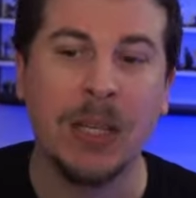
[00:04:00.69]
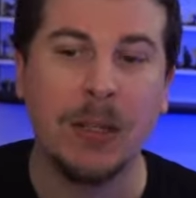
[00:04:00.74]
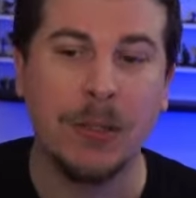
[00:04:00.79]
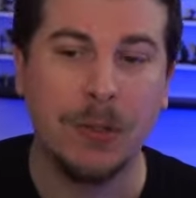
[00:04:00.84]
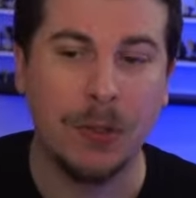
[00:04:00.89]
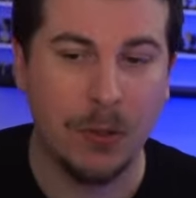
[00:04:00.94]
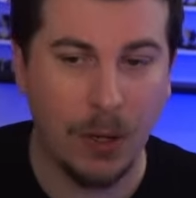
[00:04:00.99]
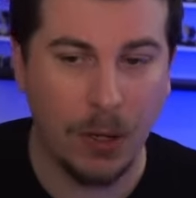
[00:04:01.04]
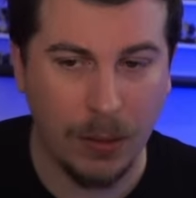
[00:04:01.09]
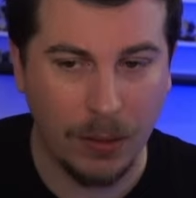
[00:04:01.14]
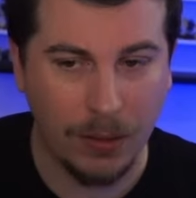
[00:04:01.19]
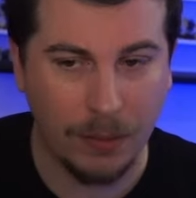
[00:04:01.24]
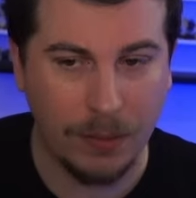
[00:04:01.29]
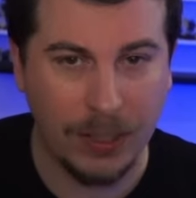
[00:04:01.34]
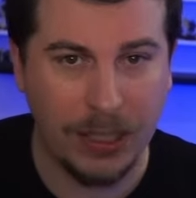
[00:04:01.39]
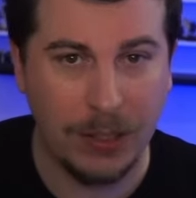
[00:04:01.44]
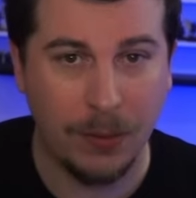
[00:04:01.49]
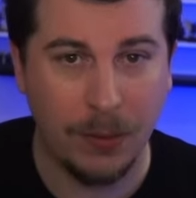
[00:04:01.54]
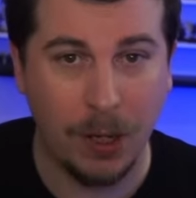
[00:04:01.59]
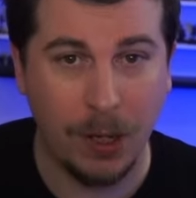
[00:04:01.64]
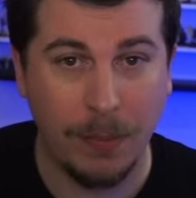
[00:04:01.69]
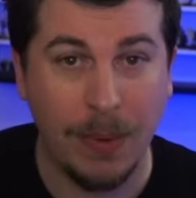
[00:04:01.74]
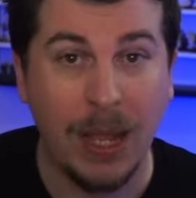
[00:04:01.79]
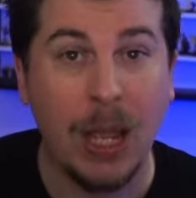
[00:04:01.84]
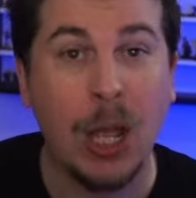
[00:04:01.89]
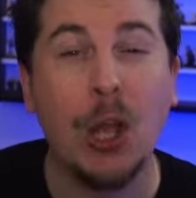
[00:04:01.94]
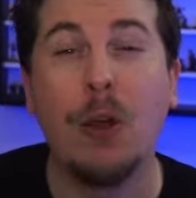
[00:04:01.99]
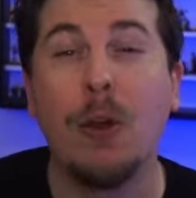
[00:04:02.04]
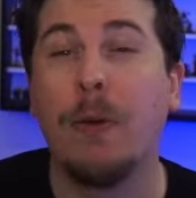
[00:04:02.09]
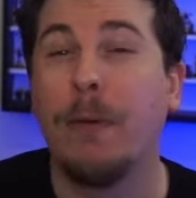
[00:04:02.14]
Strong 3-drop,
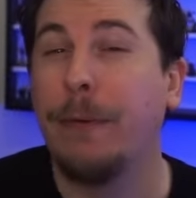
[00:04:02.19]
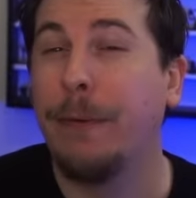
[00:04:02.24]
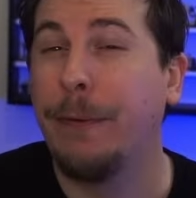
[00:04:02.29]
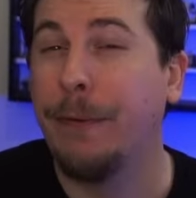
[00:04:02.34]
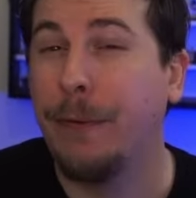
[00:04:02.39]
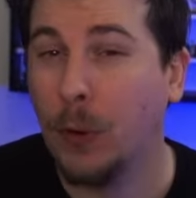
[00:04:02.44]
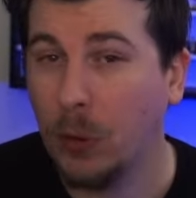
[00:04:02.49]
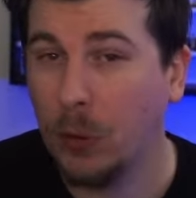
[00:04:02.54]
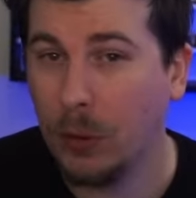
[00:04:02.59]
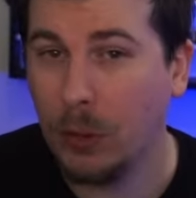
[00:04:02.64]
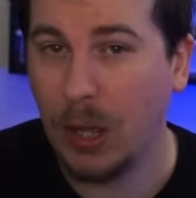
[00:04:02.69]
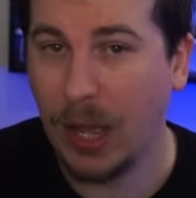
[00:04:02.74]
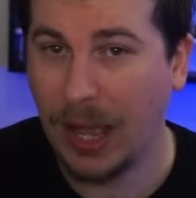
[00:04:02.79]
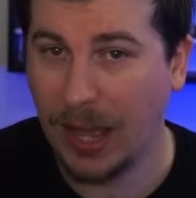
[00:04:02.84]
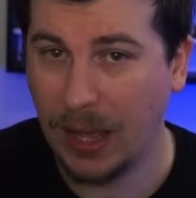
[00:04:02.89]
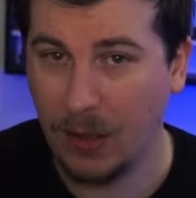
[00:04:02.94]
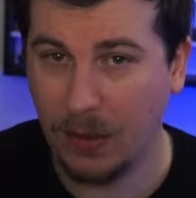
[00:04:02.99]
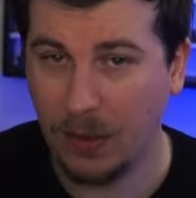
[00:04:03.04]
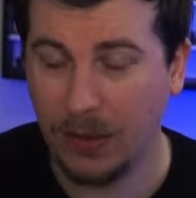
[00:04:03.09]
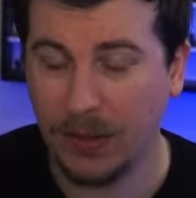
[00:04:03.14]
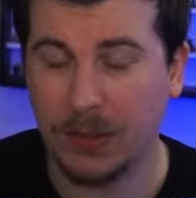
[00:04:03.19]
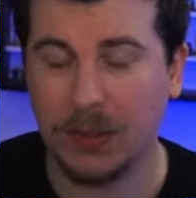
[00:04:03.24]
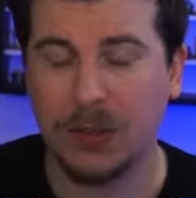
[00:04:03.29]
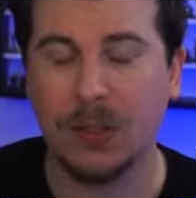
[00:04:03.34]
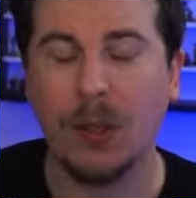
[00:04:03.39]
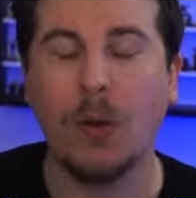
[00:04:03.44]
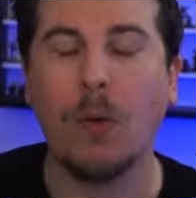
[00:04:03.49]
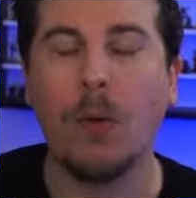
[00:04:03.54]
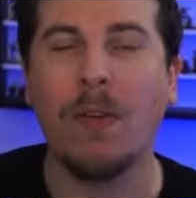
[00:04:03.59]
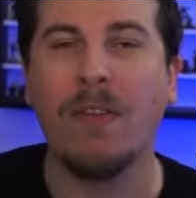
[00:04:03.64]
4 health,
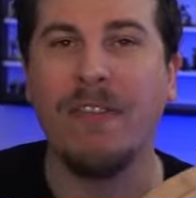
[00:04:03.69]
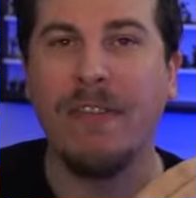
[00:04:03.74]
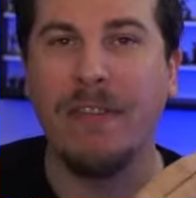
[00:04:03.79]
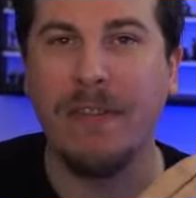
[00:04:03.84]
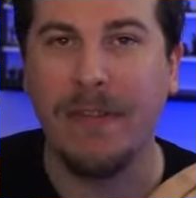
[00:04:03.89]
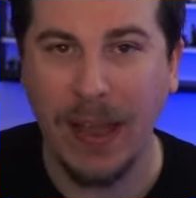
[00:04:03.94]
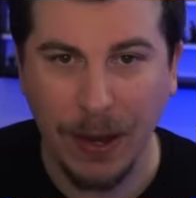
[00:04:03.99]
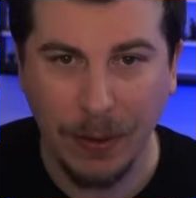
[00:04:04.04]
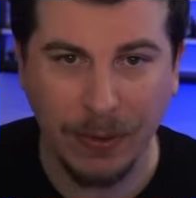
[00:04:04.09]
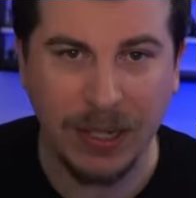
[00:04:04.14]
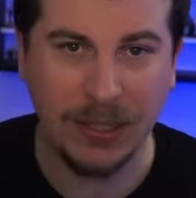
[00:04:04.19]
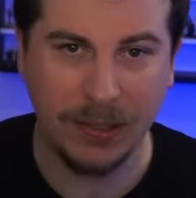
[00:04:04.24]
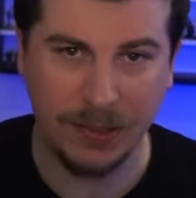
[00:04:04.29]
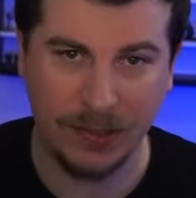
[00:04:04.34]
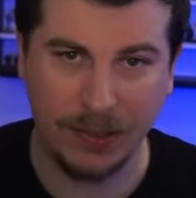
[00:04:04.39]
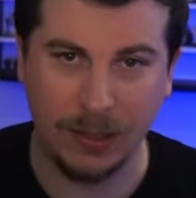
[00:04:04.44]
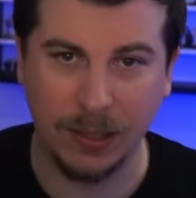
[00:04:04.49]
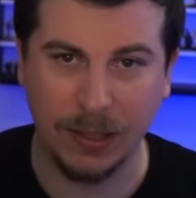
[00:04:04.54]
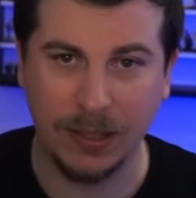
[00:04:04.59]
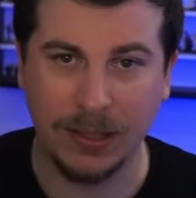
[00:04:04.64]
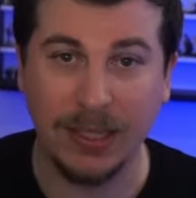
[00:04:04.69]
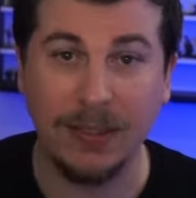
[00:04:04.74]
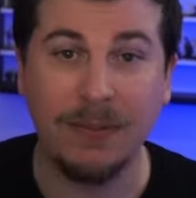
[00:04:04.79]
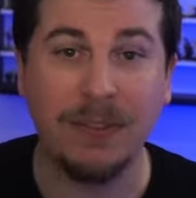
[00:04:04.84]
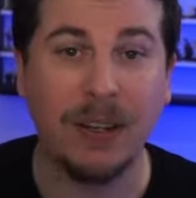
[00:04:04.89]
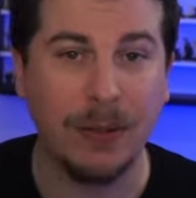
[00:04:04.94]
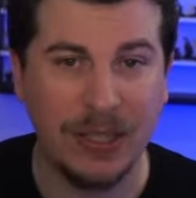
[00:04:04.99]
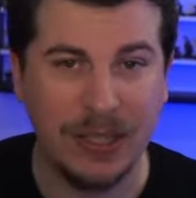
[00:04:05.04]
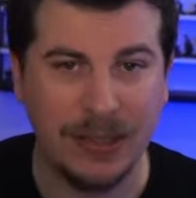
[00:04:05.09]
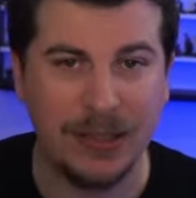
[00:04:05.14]
so very sturdy,
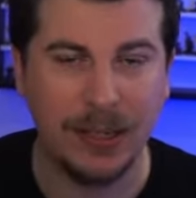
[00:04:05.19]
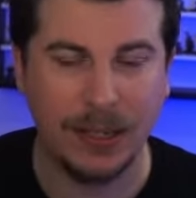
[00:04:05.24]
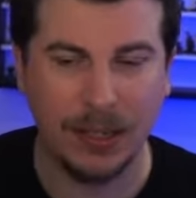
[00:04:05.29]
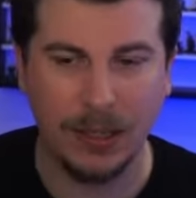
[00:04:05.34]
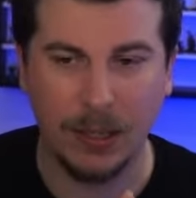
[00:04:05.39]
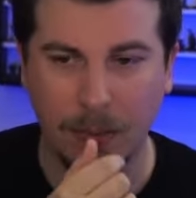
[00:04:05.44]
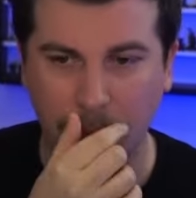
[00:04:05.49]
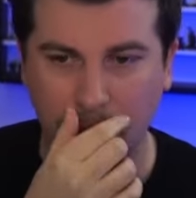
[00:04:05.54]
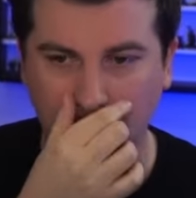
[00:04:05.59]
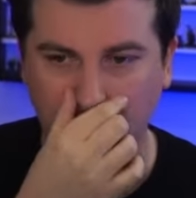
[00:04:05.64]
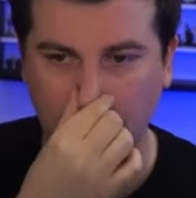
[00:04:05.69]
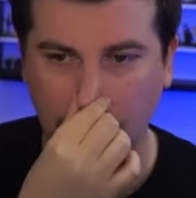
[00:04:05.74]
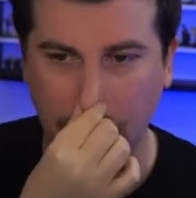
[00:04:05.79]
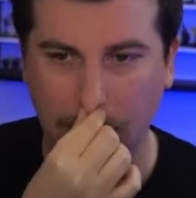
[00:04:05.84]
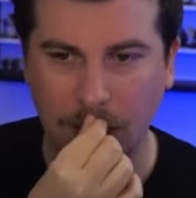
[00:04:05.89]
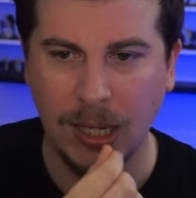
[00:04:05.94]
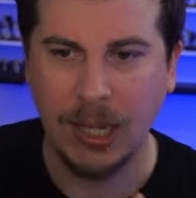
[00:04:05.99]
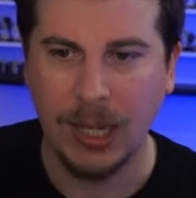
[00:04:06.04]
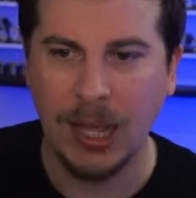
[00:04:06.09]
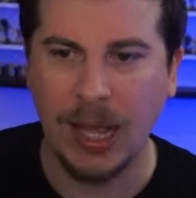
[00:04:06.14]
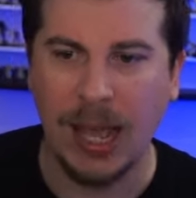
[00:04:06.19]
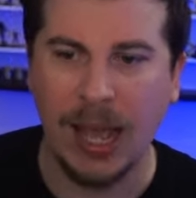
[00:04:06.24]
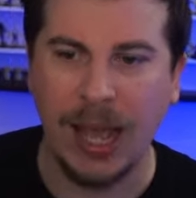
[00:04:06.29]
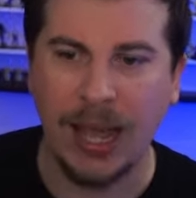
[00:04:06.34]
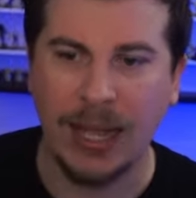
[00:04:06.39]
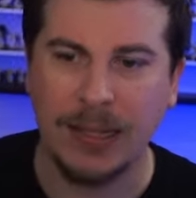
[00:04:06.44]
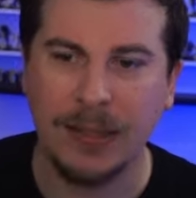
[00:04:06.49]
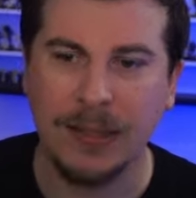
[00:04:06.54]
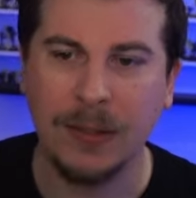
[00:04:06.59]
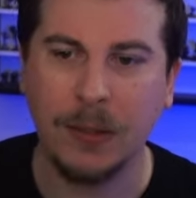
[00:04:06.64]
very sticky on board,
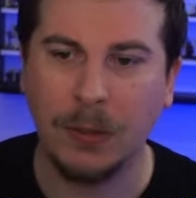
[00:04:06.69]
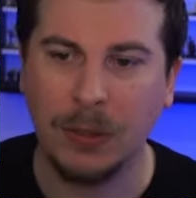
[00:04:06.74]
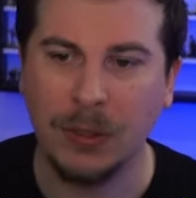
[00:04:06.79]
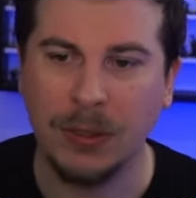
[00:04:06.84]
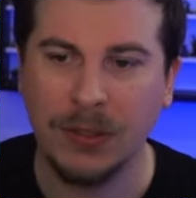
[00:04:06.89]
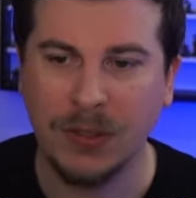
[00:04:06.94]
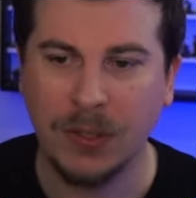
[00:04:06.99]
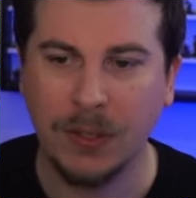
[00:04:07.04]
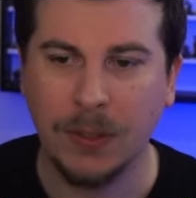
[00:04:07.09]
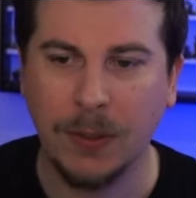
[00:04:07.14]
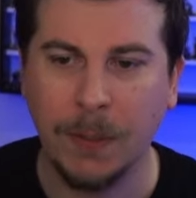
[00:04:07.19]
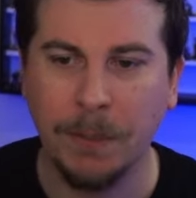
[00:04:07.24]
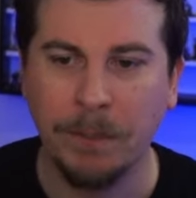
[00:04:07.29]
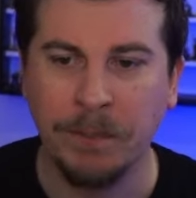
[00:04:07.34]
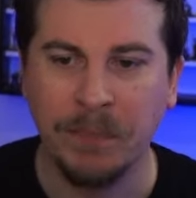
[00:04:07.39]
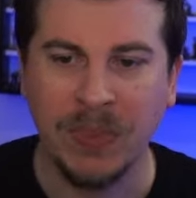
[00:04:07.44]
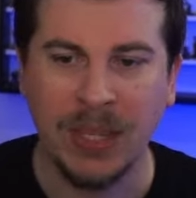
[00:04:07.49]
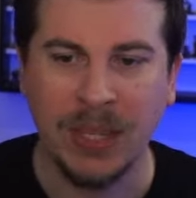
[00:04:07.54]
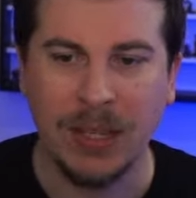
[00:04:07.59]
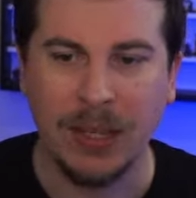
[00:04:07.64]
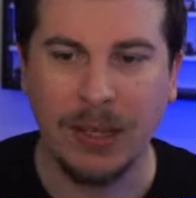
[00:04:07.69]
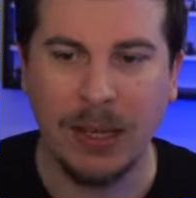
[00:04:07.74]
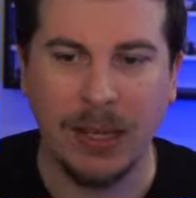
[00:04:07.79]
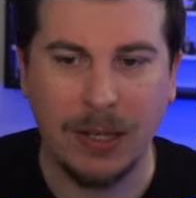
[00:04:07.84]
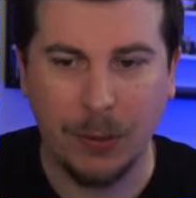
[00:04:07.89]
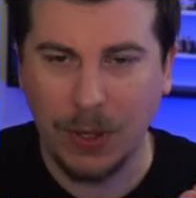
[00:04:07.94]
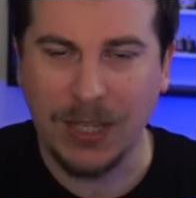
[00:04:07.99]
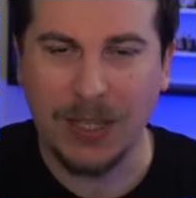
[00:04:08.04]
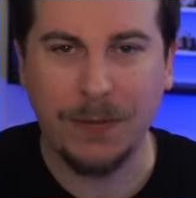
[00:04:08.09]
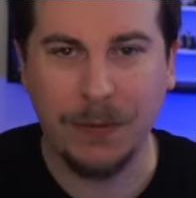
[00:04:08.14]
and also it
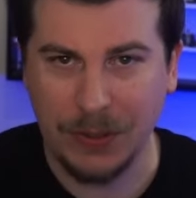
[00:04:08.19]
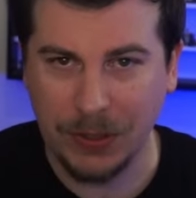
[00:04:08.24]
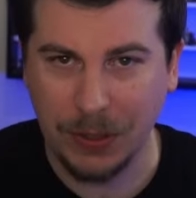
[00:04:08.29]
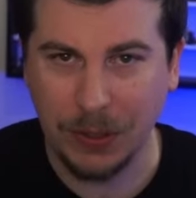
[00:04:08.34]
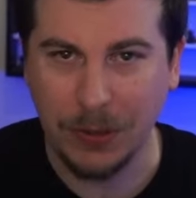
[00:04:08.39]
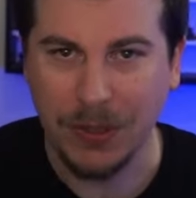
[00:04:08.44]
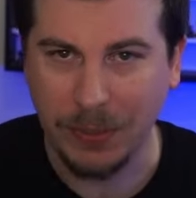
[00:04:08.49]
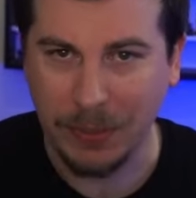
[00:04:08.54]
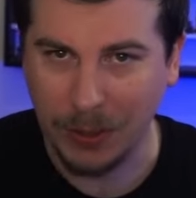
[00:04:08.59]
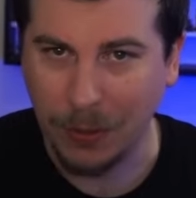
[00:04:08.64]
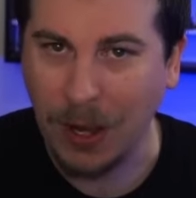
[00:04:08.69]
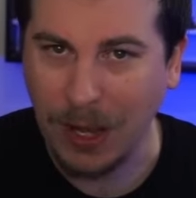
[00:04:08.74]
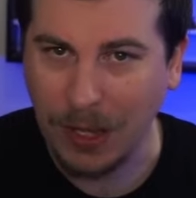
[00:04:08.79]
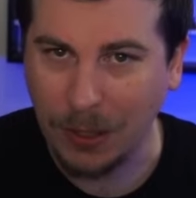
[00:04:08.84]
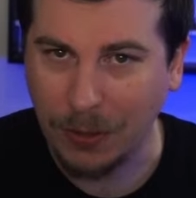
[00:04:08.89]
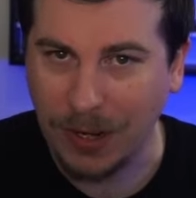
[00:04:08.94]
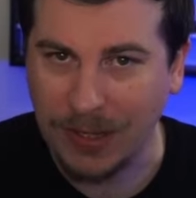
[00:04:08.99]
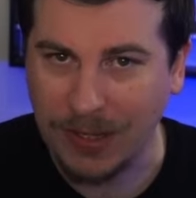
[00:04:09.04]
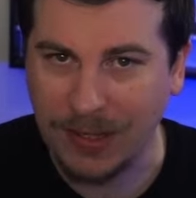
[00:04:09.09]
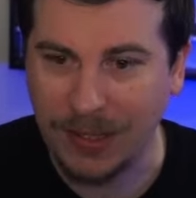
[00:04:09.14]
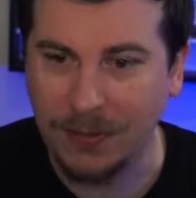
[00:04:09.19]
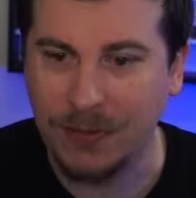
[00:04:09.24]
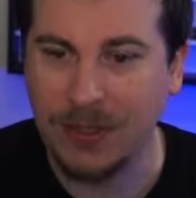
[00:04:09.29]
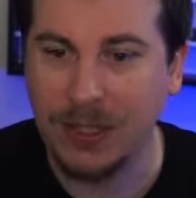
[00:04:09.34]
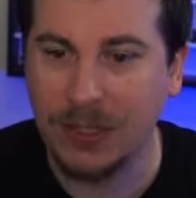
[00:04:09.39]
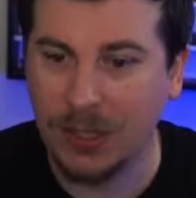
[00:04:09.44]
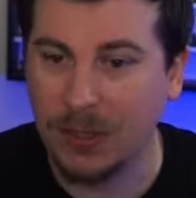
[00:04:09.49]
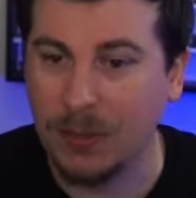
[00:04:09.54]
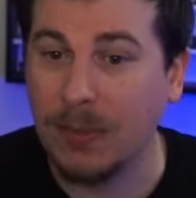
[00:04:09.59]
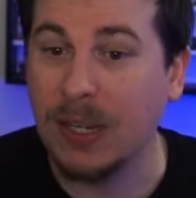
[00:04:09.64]
quests for 2 to be quite aggressive in
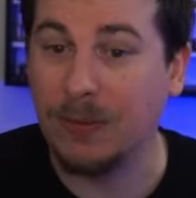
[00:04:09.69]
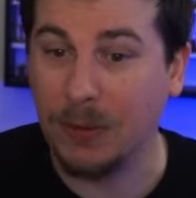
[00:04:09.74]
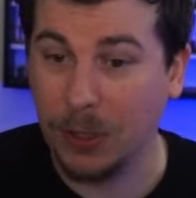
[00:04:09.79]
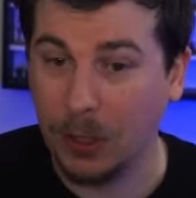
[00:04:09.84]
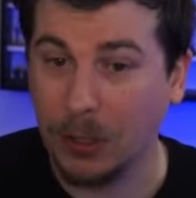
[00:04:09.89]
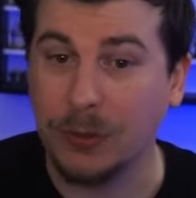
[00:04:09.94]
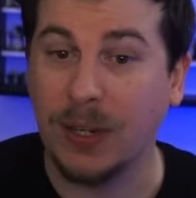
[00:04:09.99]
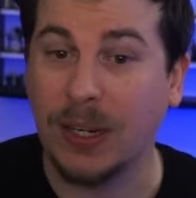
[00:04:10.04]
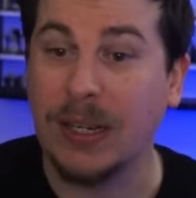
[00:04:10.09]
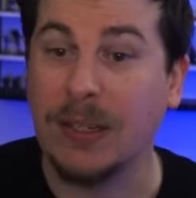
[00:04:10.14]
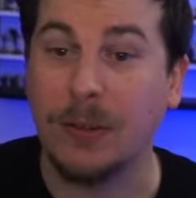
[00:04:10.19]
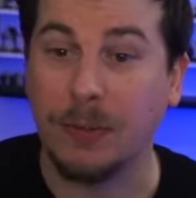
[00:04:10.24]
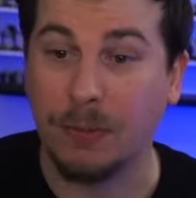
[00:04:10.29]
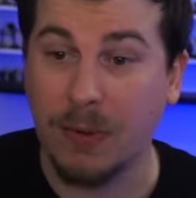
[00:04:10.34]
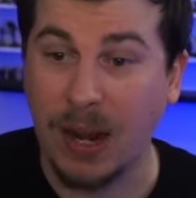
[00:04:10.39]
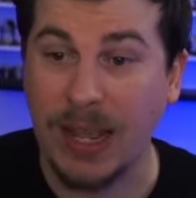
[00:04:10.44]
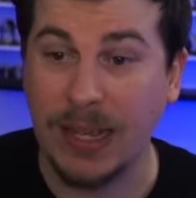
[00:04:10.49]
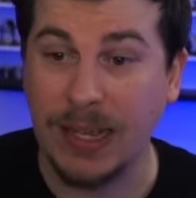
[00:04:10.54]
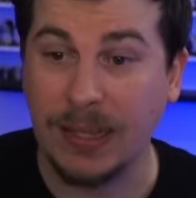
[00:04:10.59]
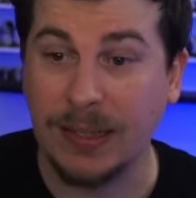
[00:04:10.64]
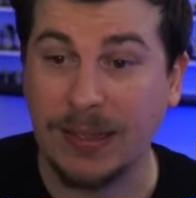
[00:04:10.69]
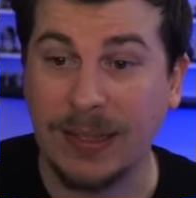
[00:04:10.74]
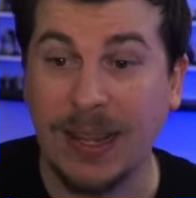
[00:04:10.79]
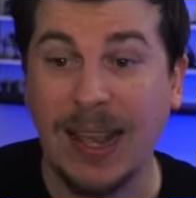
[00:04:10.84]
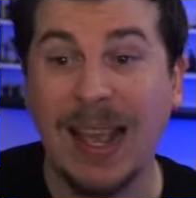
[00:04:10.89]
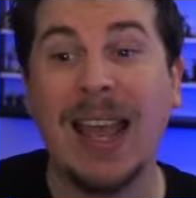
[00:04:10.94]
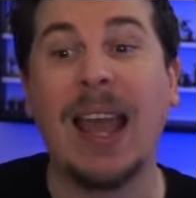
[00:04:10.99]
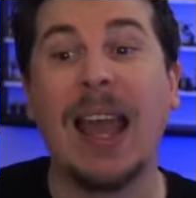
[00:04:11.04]
terms if you're trying to race,